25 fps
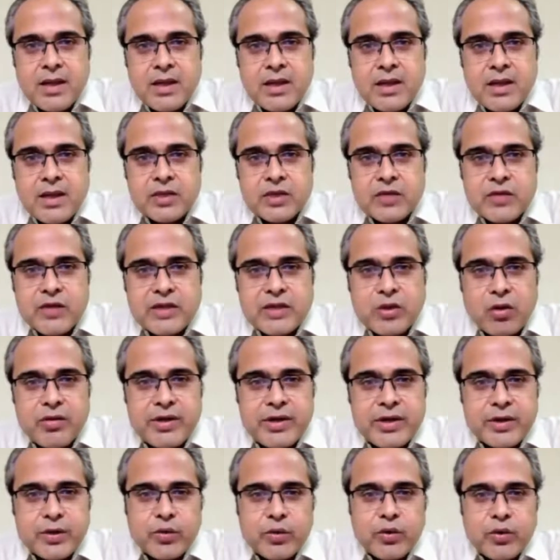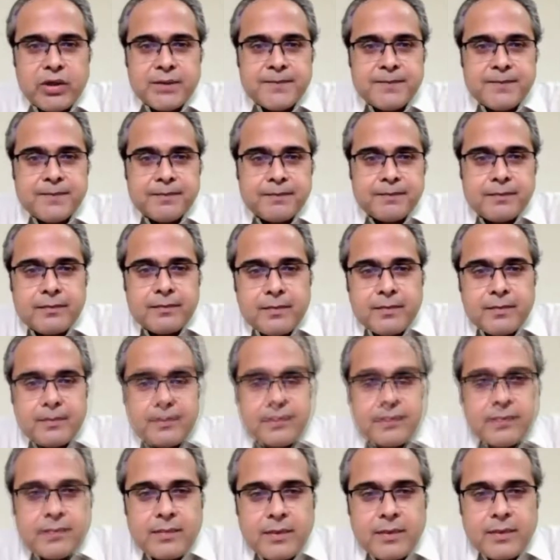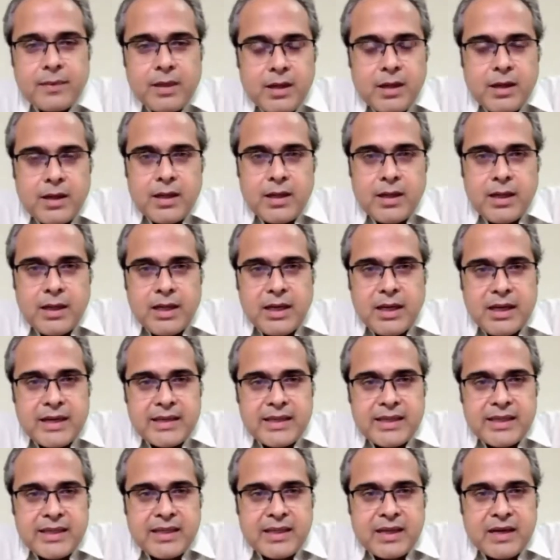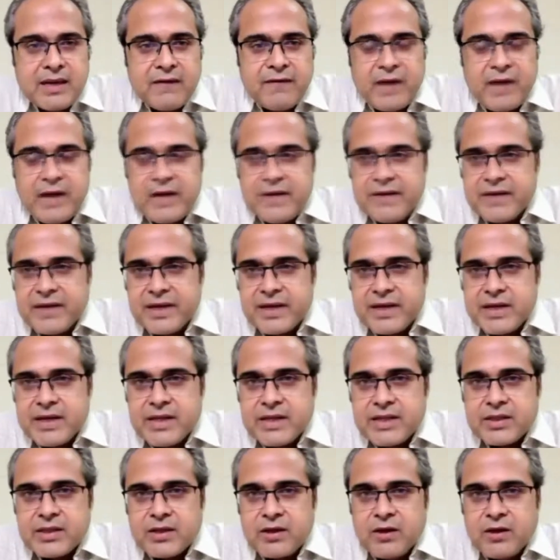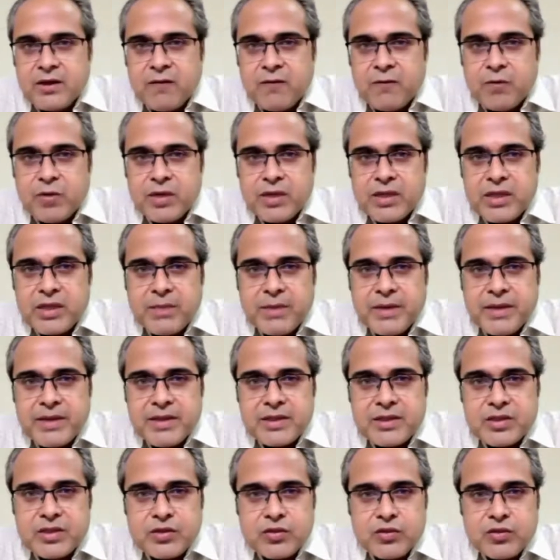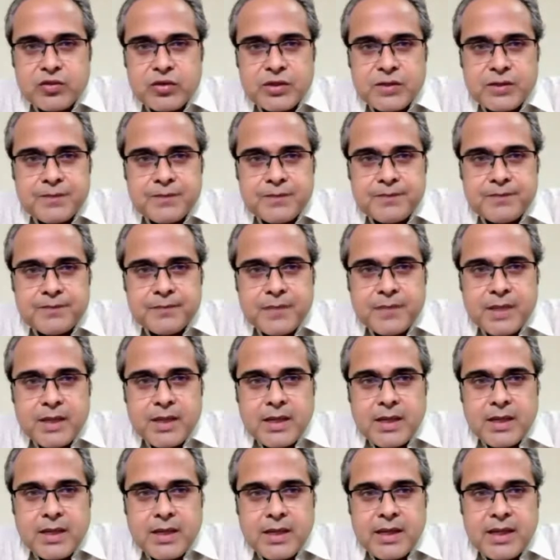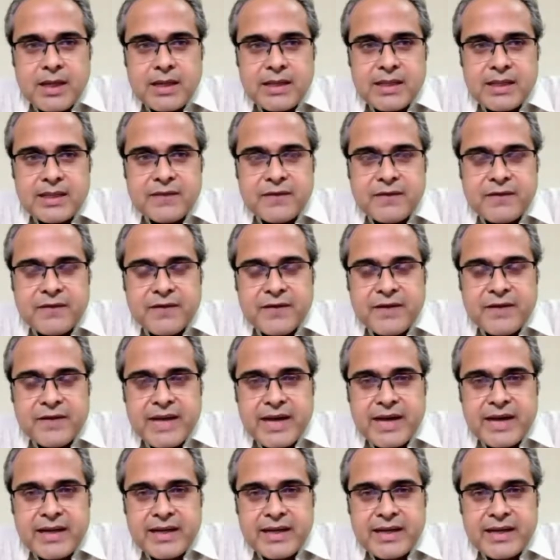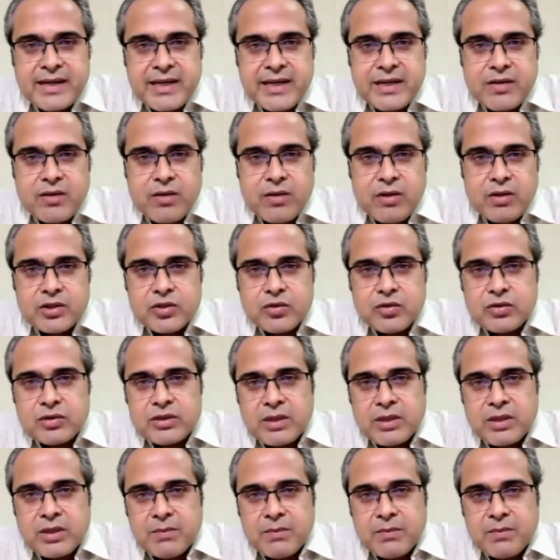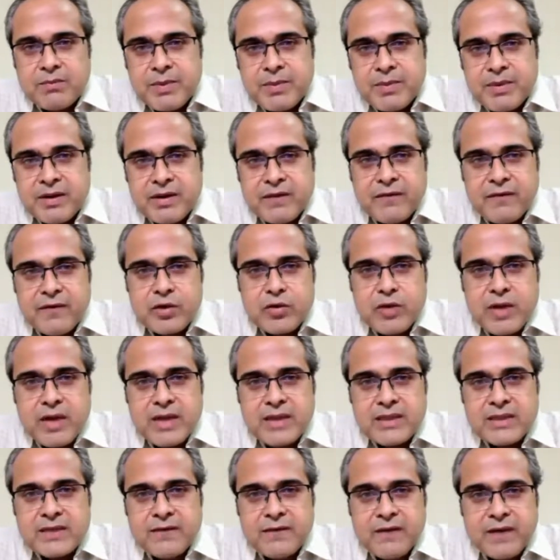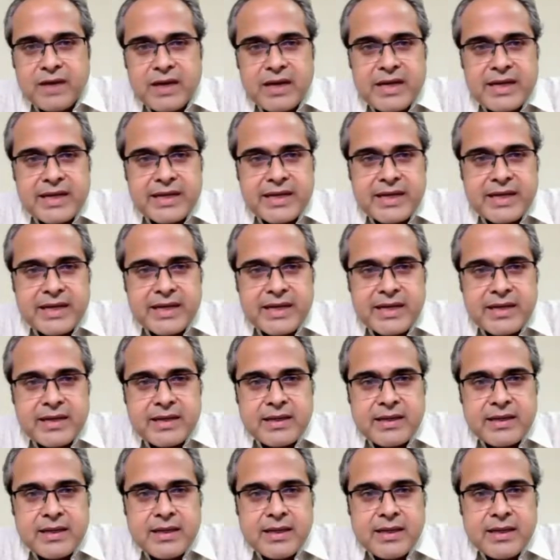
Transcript: So as already told, I think there are 5 techniques of putting the pedicle screws. There is a freehand technique, also some people refer to as the funneling technique.